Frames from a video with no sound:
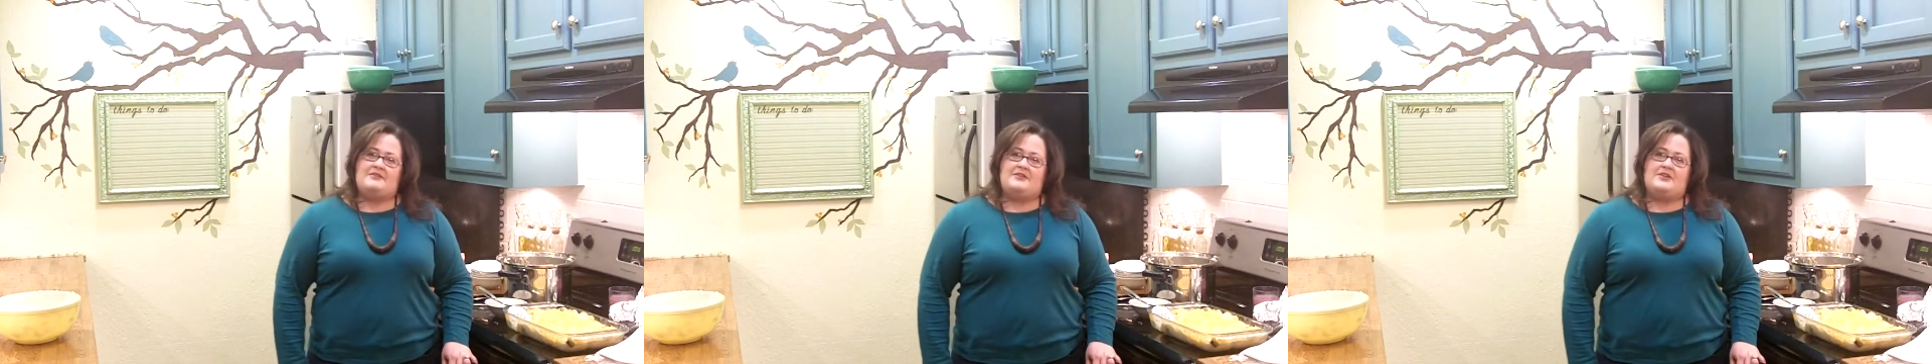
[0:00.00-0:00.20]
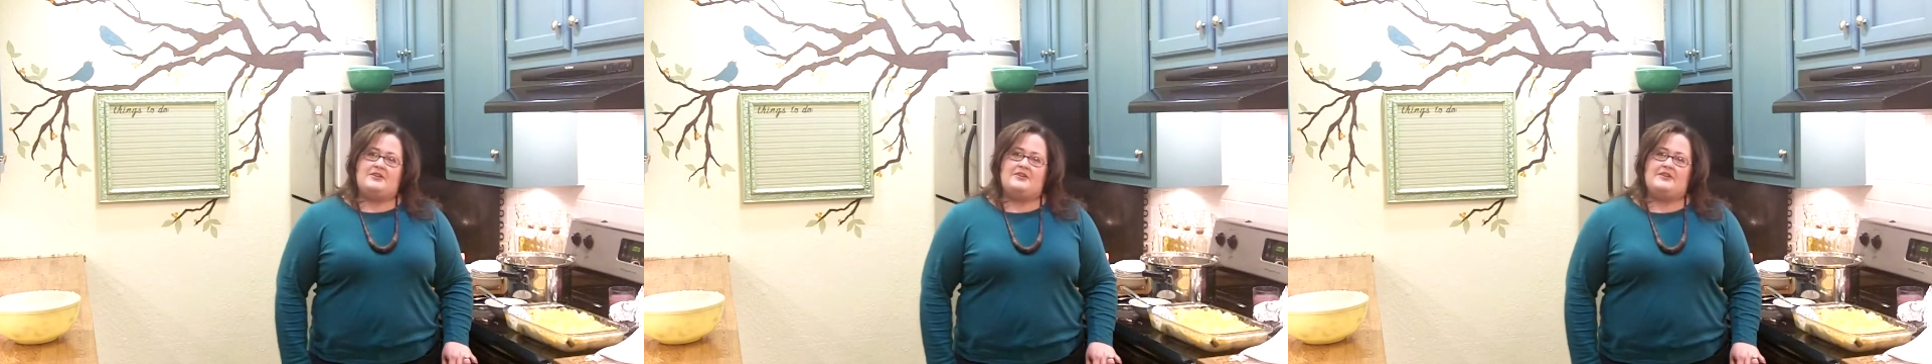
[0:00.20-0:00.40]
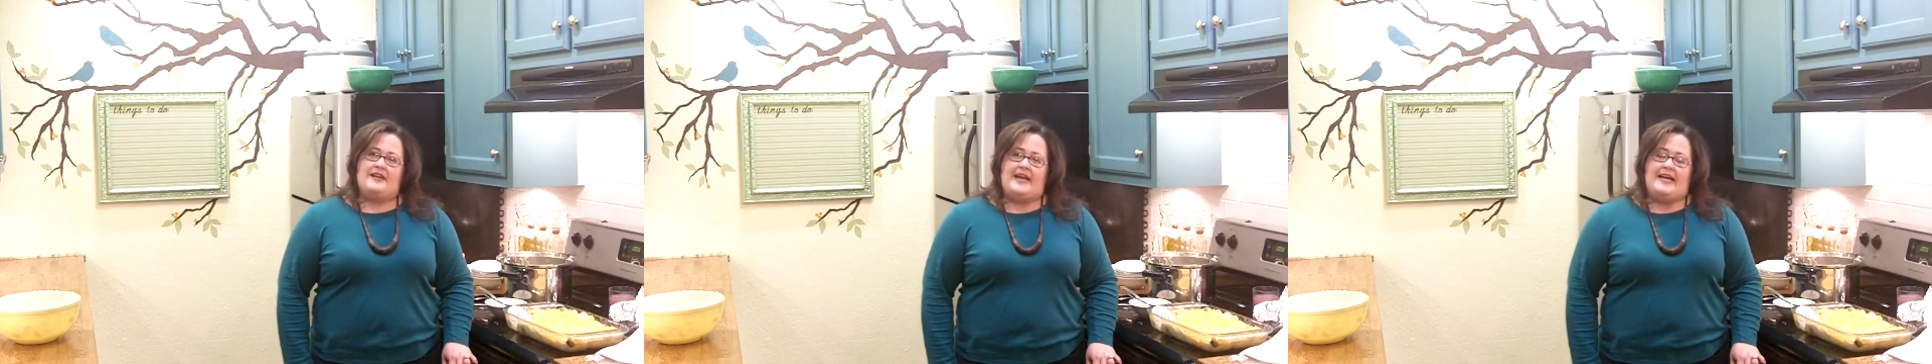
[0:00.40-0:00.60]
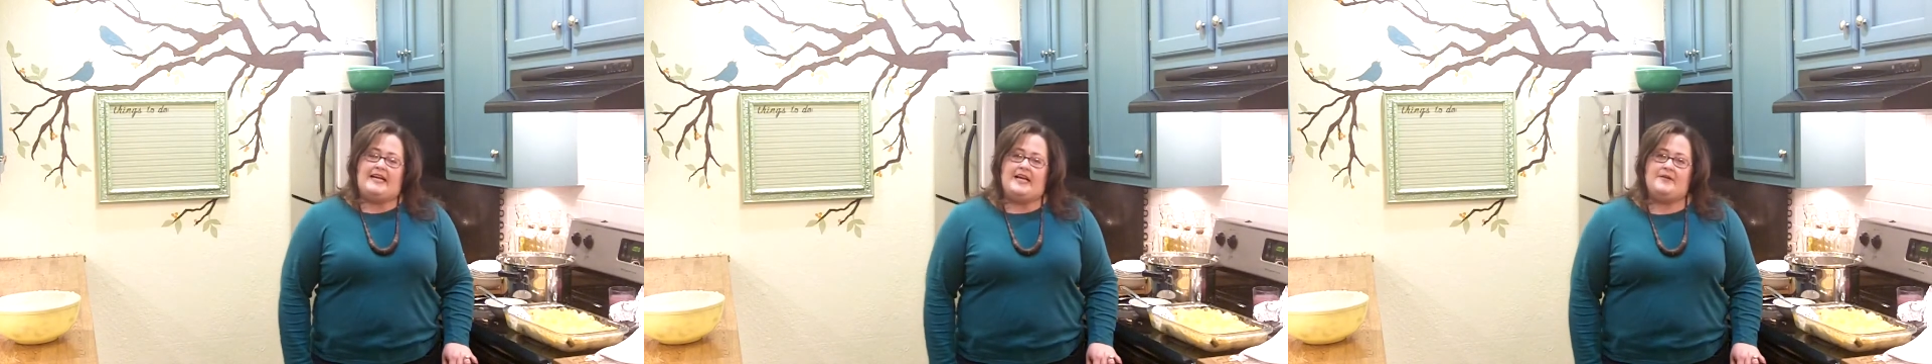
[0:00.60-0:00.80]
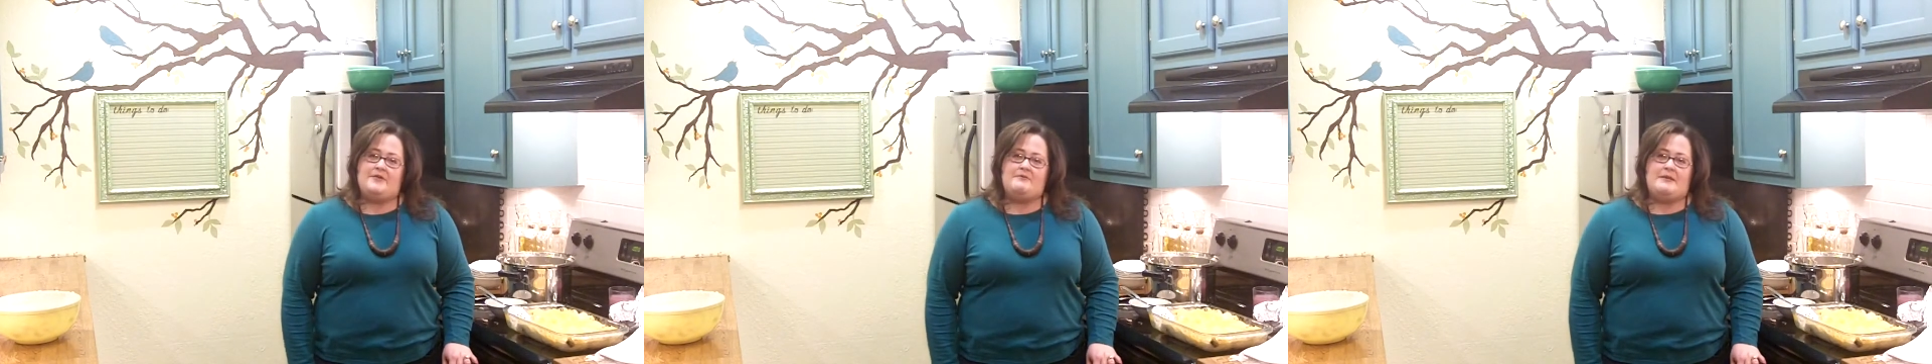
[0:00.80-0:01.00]
for
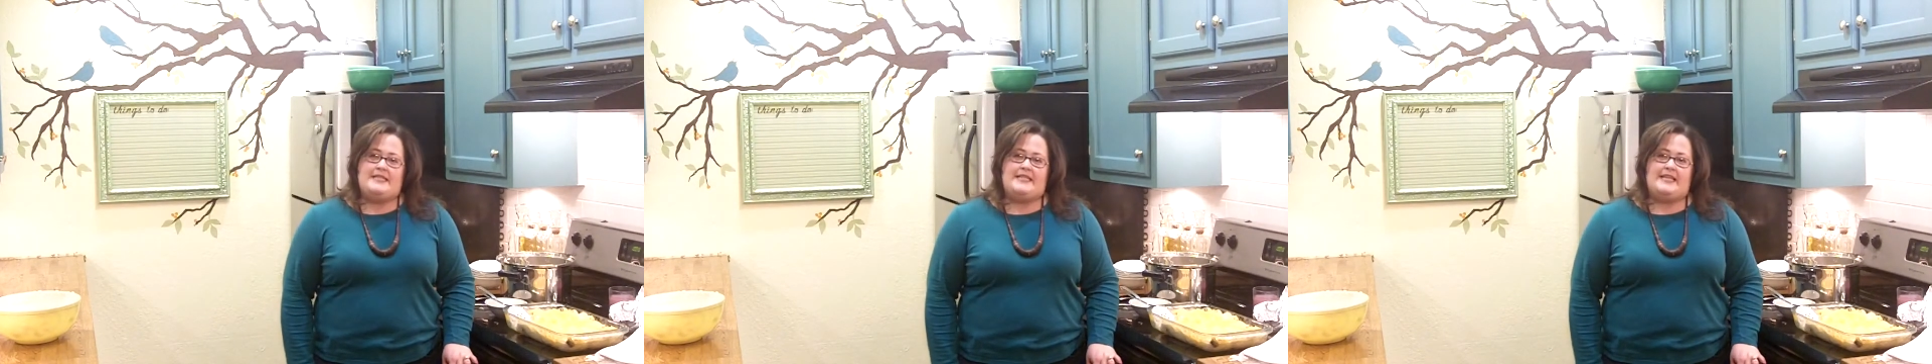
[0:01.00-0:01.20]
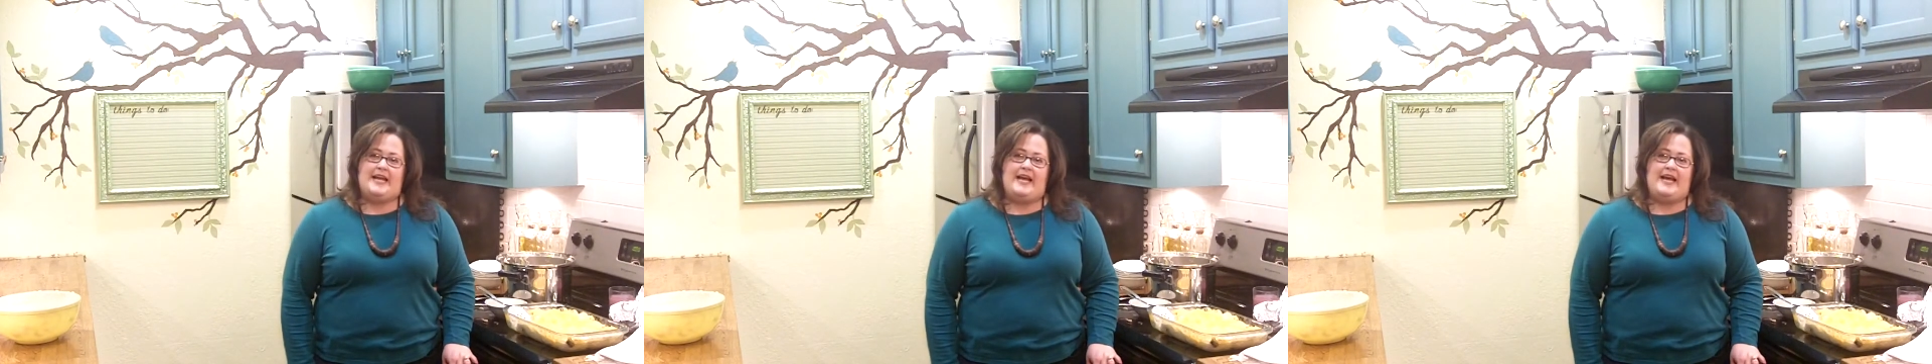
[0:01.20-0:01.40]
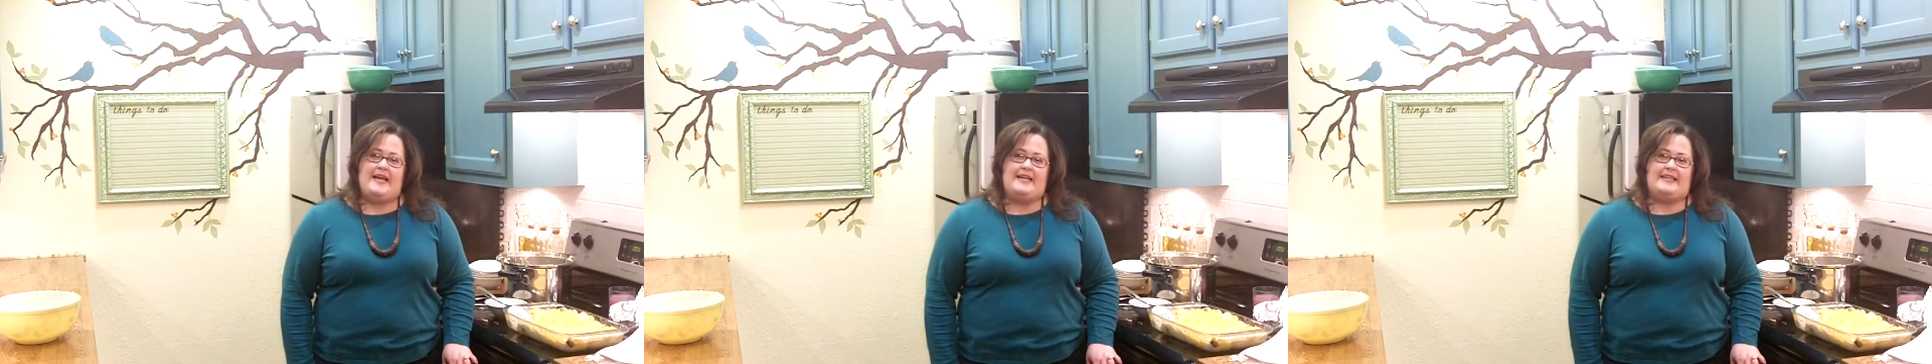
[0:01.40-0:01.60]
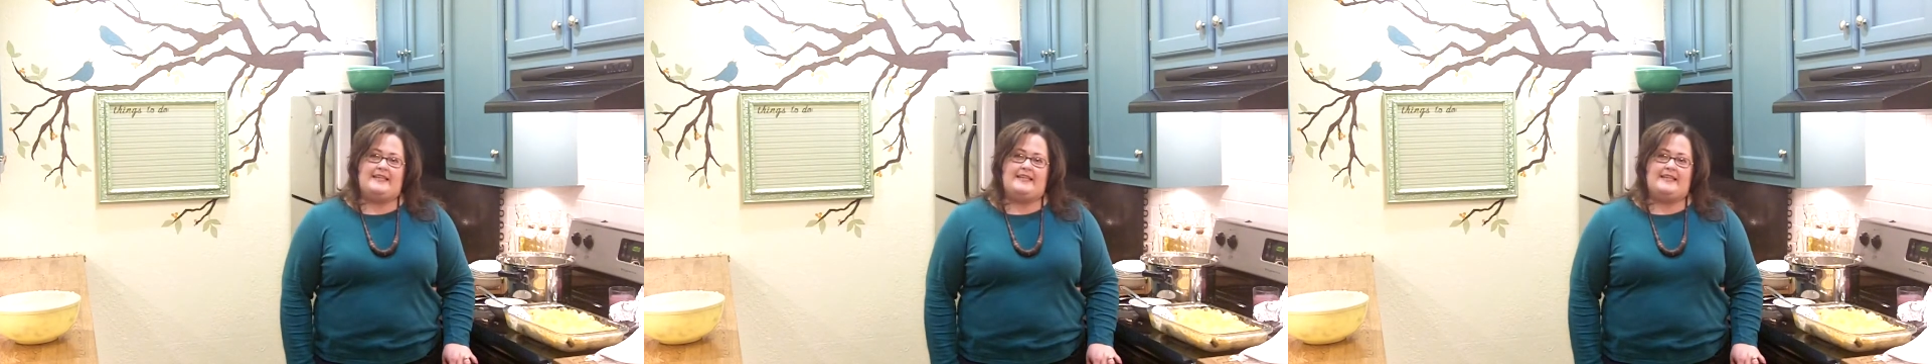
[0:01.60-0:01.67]
hanging out with me today.